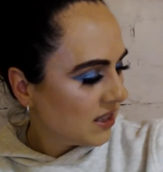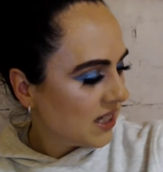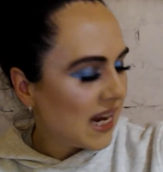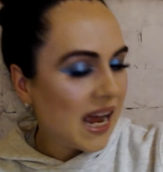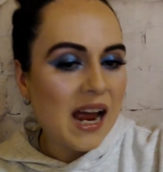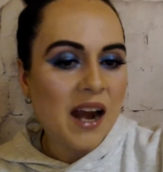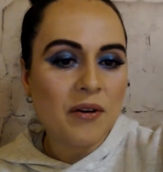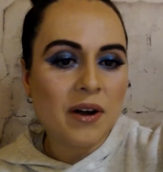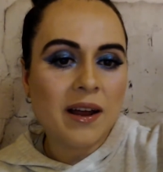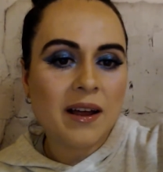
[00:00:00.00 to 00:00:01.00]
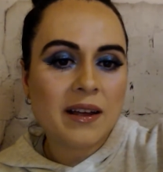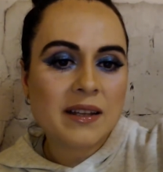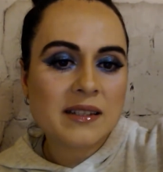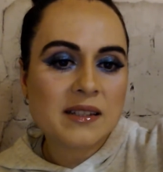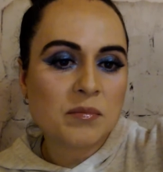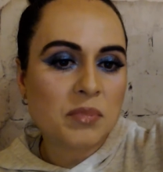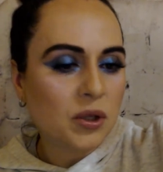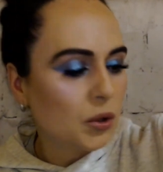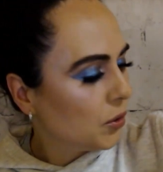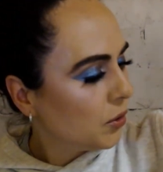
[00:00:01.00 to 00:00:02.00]
Tiara is the
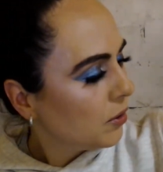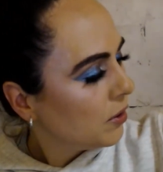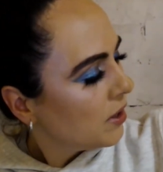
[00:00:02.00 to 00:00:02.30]
blue.